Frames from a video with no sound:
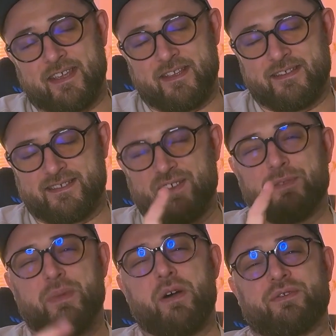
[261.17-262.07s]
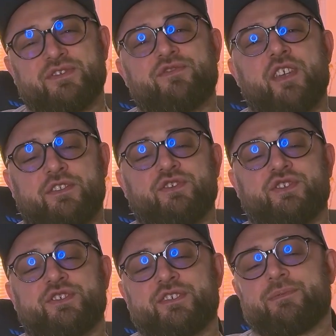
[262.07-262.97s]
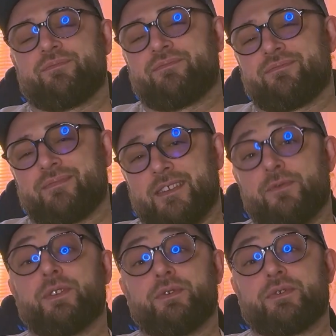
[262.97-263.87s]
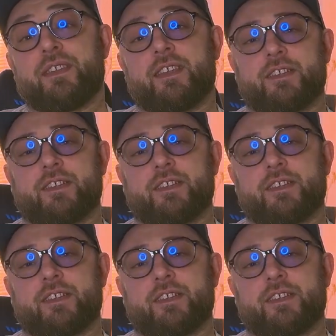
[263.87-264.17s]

is all about strategies. What do you think?